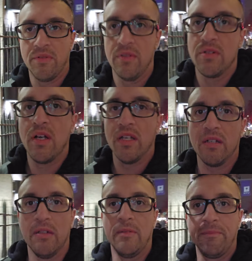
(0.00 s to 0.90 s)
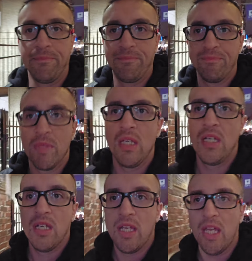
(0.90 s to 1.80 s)
ever trying um,
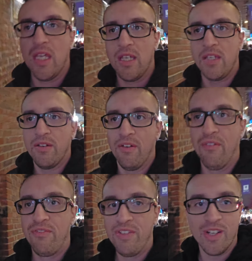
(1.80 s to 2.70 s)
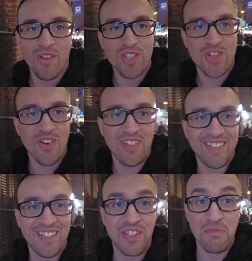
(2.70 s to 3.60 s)
vegan
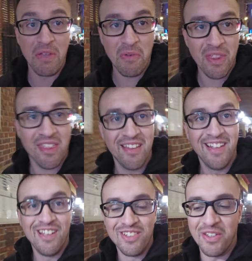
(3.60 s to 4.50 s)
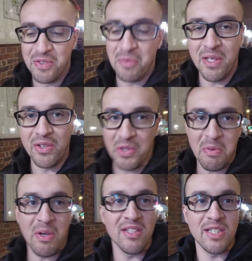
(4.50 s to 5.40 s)
restaurant to begin with, so this will be a new
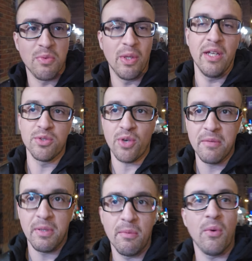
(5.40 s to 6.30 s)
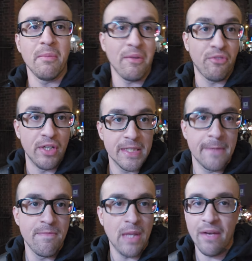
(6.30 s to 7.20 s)
experience. One, it was recommended by one of my
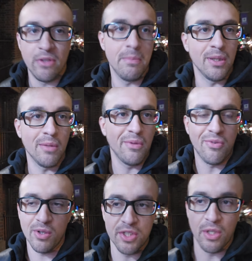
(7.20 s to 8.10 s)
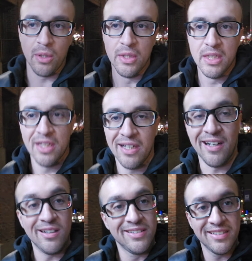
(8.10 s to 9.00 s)
friends. I've never been there before, so
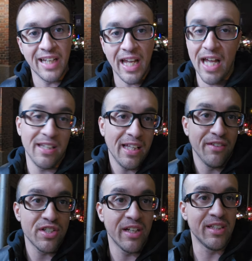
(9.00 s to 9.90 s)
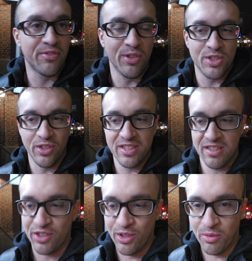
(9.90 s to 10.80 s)
uh, yeah, I, I, love Chinese food, so
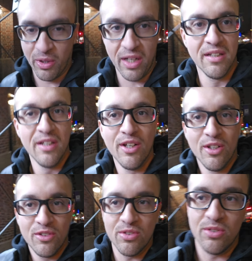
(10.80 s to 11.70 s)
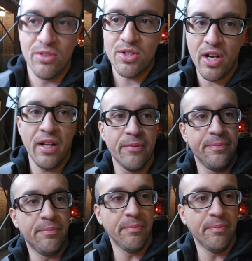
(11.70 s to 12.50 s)
this is a good way to try it out.